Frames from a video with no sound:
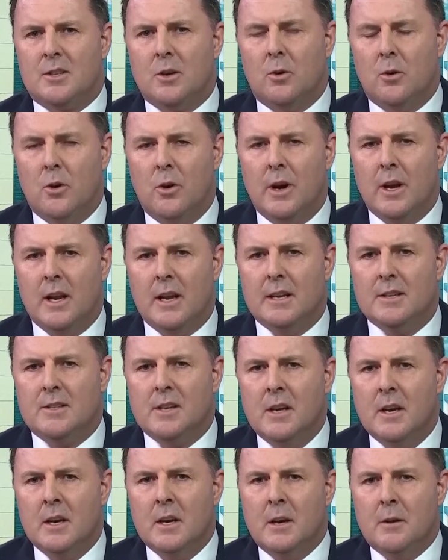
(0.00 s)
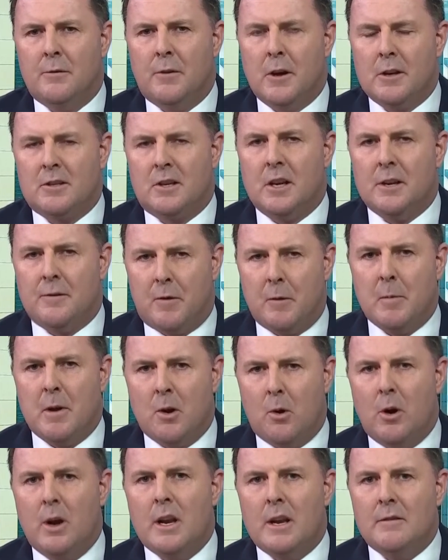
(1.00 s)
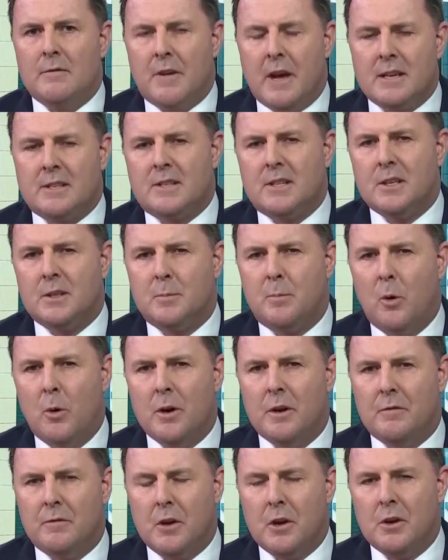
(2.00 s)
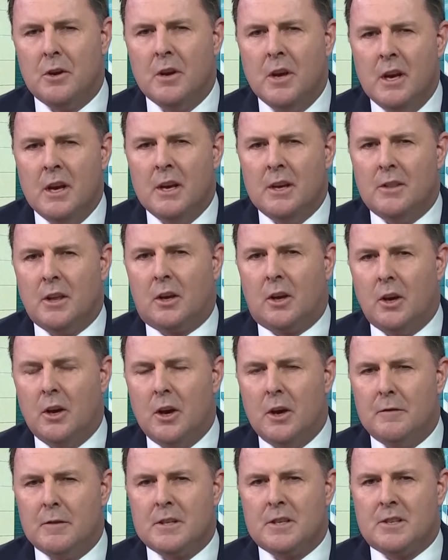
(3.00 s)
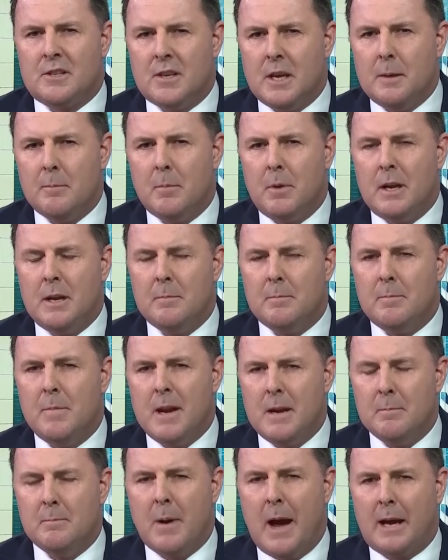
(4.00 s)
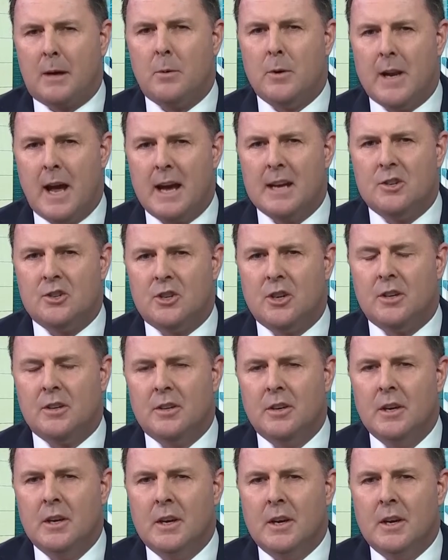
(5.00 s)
to oil is, firstly, from an oil investor's point of view, the curve is steeply in backwardation.